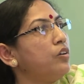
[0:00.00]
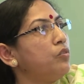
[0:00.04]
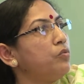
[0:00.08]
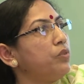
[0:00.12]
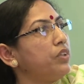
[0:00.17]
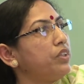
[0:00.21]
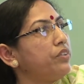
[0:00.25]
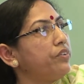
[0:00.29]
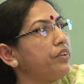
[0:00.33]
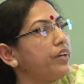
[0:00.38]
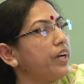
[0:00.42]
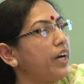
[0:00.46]

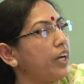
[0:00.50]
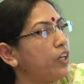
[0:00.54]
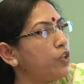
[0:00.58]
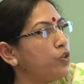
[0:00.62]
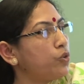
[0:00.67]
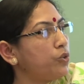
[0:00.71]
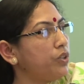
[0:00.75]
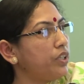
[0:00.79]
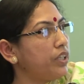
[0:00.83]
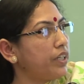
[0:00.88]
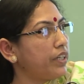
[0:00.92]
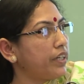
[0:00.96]
With regard
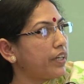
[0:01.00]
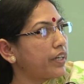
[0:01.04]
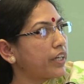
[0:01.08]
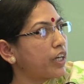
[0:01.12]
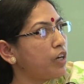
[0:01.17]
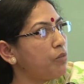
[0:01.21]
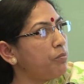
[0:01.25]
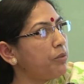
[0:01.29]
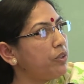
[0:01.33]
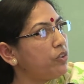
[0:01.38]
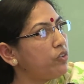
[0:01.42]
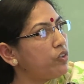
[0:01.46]
to the
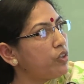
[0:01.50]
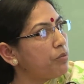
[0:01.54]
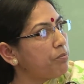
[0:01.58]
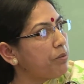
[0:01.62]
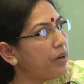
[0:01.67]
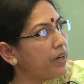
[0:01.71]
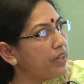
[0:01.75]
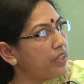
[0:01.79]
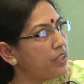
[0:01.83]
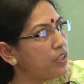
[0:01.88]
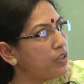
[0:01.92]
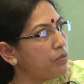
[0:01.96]
community
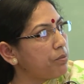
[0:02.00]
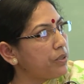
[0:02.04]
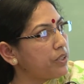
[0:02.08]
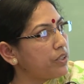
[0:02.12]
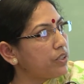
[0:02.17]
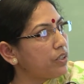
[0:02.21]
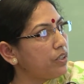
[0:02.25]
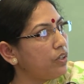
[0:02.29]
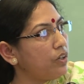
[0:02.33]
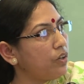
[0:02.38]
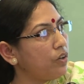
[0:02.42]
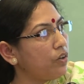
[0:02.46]

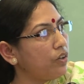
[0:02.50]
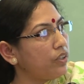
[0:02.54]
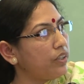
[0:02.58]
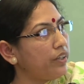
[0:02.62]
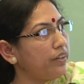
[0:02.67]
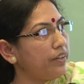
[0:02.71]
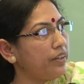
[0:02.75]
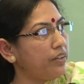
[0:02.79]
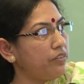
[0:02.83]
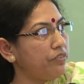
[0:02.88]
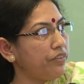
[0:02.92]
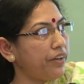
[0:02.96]
participation law,
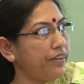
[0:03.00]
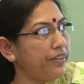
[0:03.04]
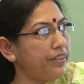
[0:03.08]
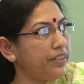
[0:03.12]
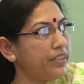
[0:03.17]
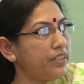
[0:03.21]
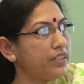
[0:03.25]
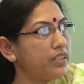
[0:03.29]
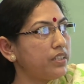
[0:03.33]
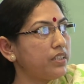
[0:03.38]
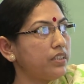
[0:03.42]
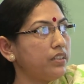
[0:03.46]
there are
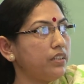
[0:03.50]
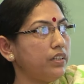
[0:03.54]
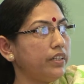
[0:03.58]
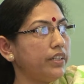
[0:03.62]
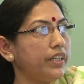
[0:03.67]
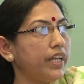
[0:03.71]
variants.